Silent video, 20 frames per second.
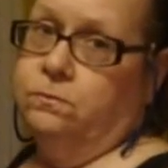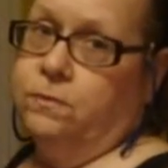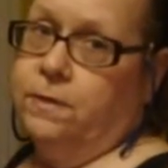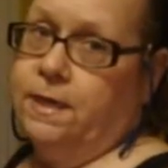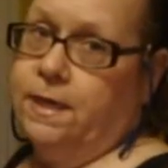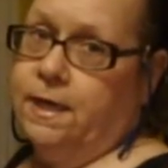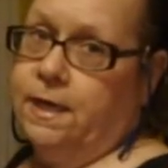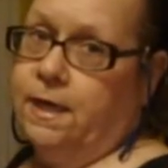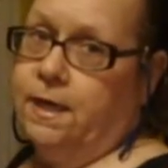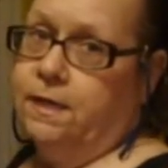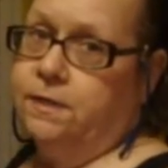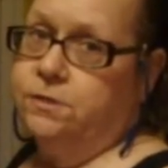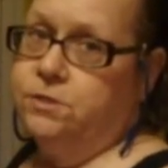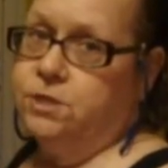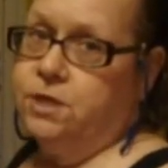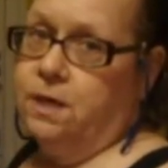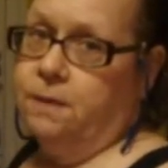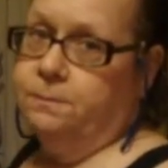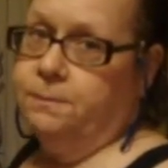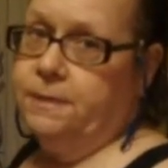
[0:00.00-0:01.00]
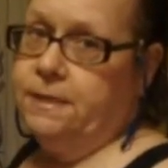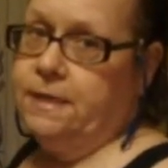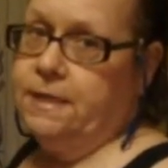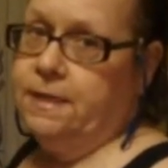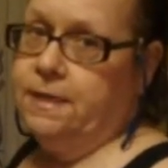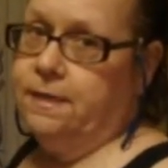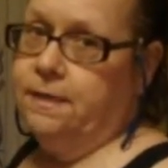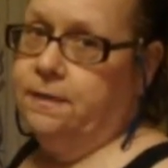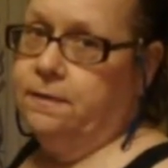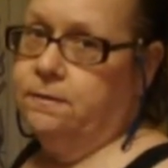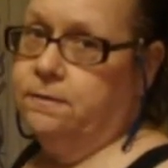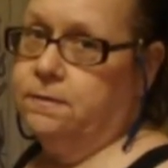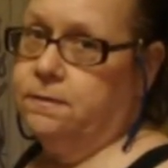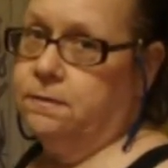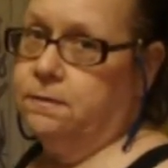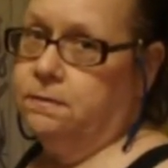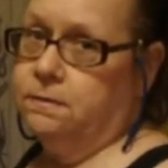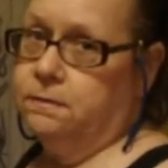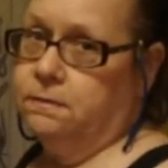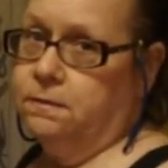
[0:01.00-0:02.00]
we had
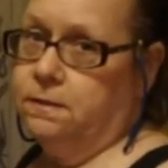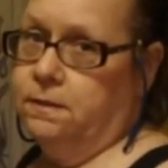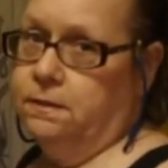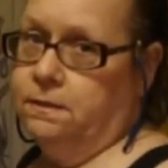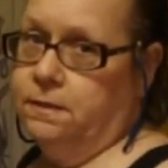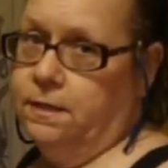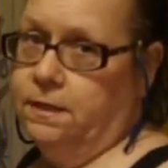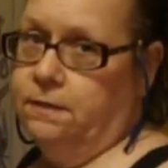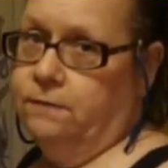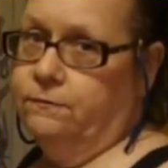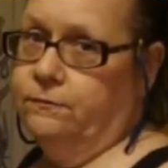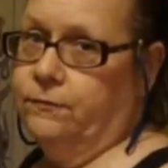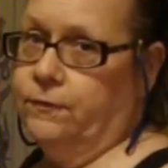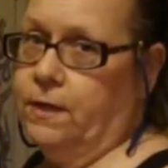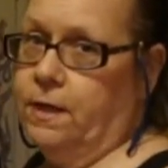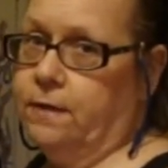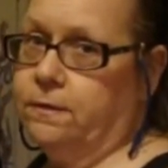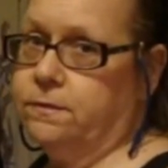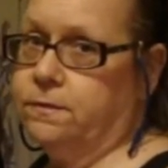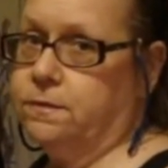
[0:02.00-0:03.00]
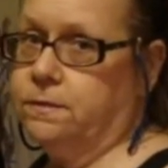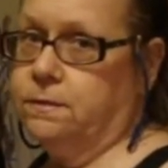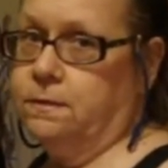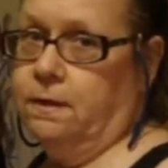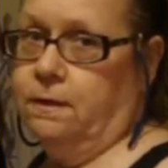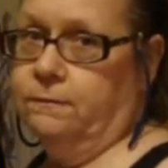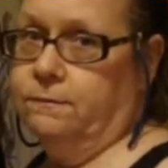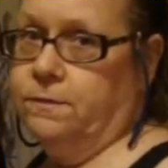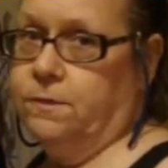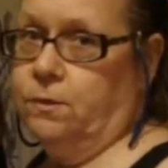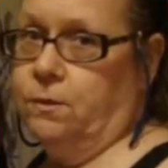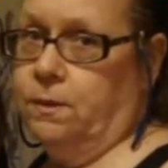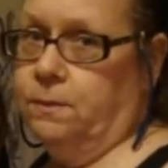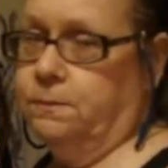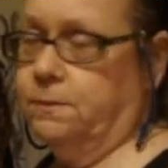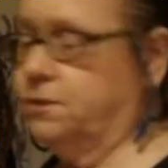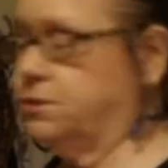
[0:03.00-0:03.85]
Japanese influx of sewing